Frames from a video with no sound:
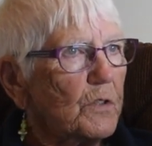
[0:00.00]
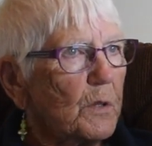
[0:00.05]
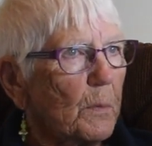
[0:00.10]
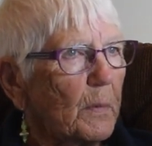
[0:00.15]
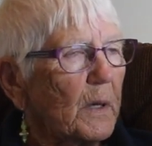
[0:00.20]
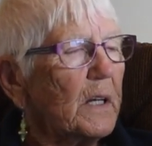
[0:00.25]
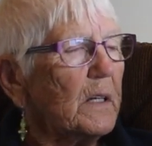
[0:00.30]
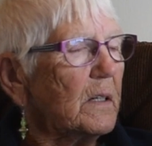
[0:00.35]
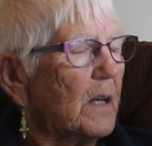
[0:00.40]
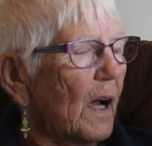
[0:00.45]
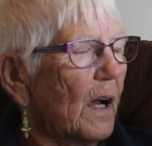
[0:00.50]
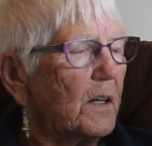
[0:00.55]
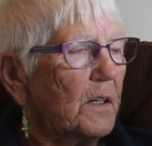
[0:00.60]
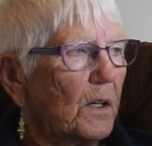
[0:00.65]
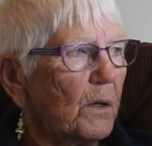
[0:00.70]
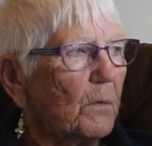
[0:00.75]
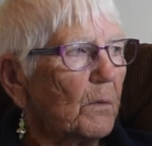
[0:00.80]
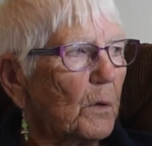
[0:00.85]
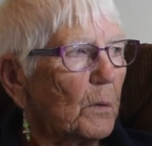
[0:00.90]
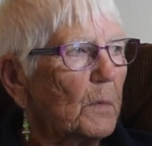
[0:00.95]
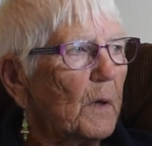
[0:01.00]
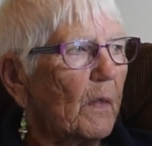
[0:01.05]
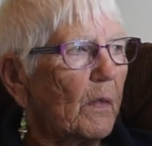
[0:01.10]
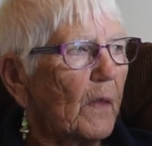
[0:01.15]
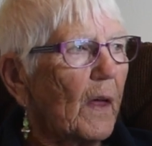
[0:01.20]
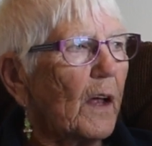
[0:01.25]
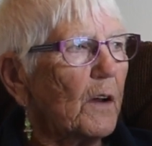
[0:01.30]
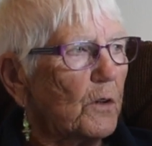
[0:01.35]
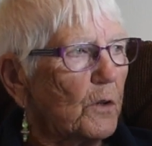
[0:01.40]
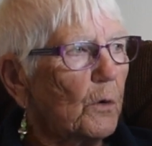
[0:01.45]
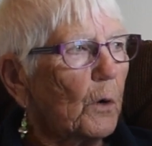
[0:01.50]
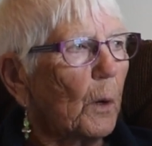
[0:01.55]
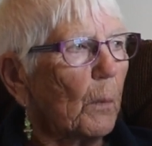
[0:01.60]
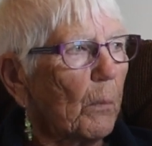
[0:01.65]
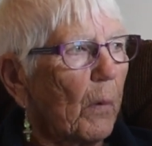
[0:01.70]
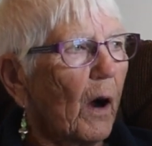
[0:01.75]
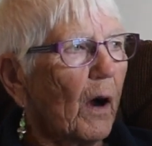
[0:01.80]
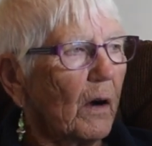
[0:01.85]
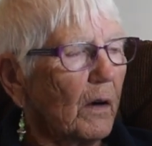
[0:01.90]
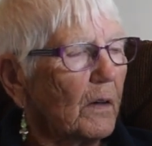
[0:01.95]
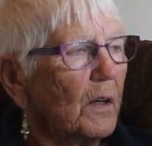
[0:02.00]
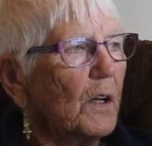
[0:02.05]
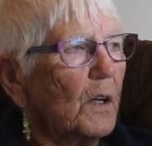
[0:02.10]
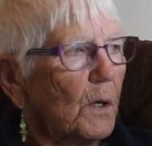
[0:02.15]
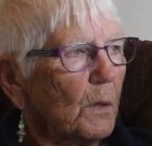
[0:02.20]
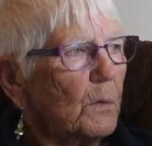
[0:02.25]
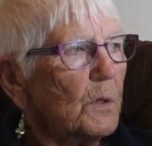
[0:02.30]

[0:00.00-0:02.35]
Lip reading: the big dining room in that newer part was